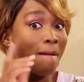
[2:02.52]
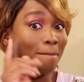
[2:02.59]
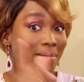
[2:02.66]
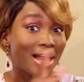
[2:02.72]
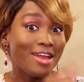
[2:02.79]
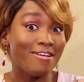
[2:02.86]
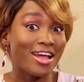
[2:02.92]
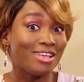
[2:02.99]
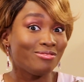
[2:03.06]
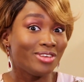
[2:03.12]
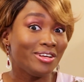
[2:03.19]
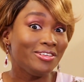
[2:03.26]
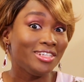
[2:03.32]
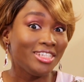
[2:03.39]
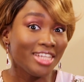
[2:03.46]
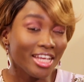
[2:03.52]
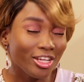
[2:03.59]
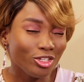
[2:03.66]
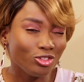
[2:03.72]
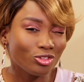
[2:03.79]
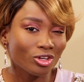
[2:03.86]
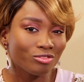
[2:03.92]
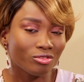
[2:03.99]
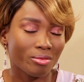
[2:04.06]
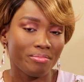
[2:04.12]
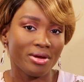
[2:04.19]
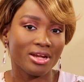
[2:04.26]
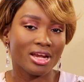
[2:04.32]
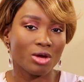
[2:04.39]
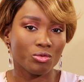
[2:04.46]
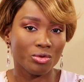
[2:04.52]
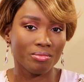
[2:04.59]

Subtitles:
malaria is very dangerous for pregnant